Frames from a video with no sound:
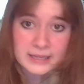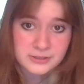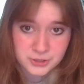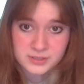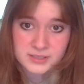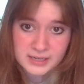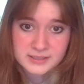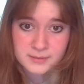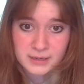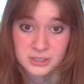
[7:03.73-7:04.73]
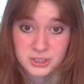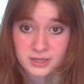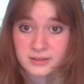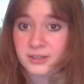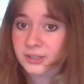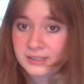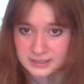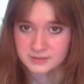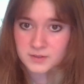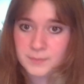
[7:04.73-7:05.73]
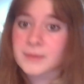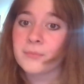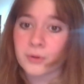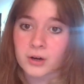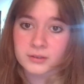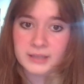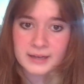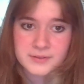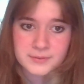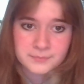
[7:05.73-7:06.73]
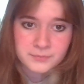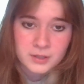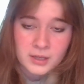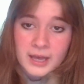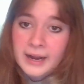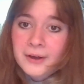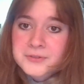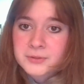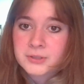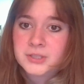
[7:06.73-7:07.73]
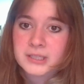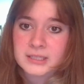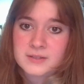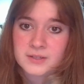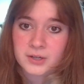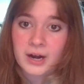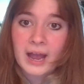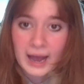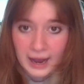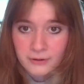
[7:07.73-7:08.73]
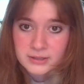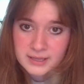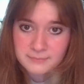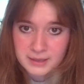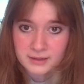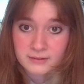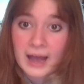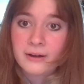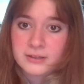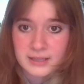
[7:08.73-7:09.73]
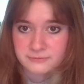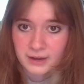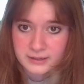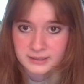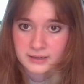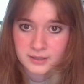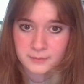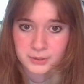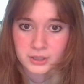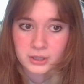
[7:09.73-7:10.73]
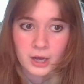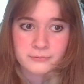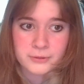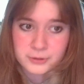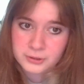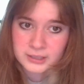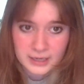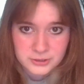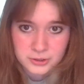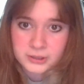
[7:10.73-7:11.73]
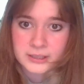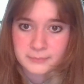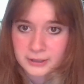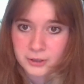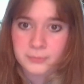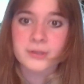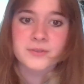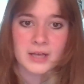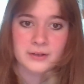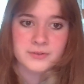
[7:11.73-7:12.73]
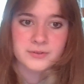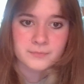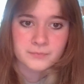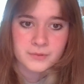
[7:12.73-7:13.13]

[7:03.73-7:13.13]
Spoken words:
It's just an estimation. There could easily be more or less. And I also want you to consider how did they find that number of 38 trillion microbial cells?